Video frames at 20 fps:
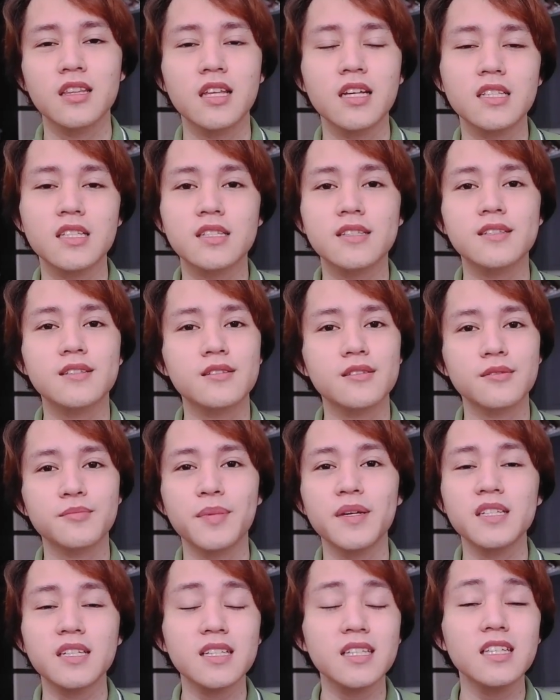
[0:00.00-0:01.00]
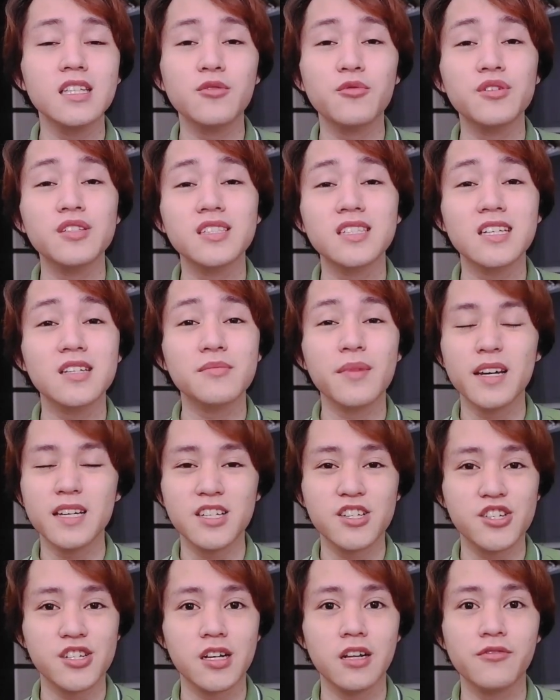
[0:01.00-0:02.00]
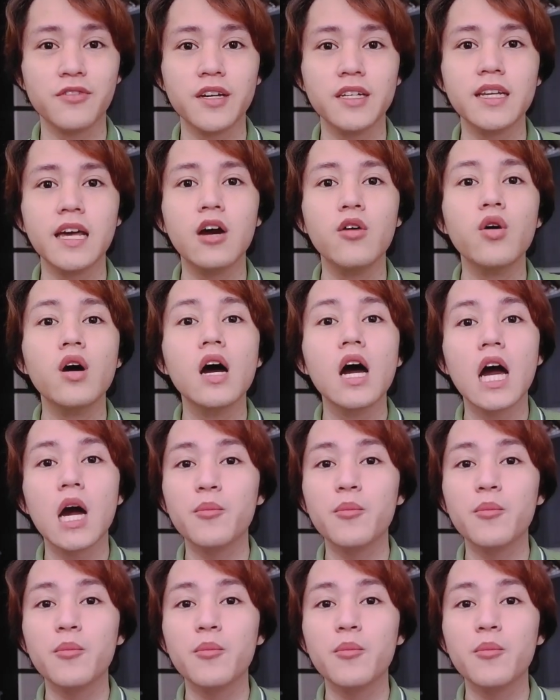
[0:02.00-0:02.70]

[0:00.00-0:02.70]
That's basically the ones in my shelf right now.